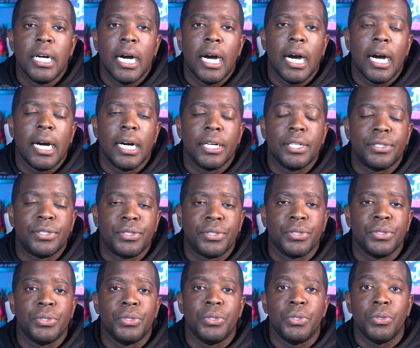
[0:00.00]
uh,
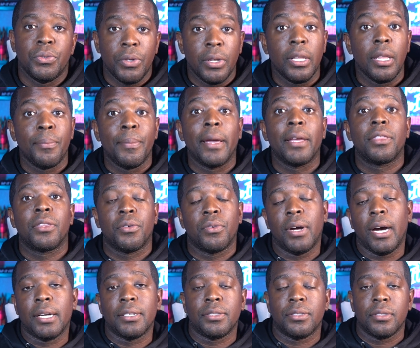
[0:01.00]
to really make the
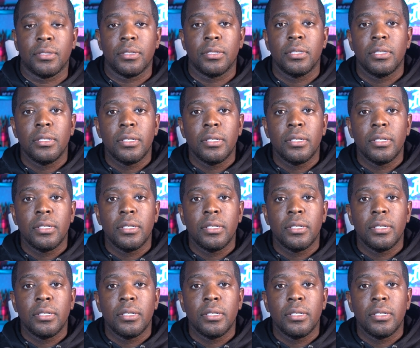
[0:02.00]
roster.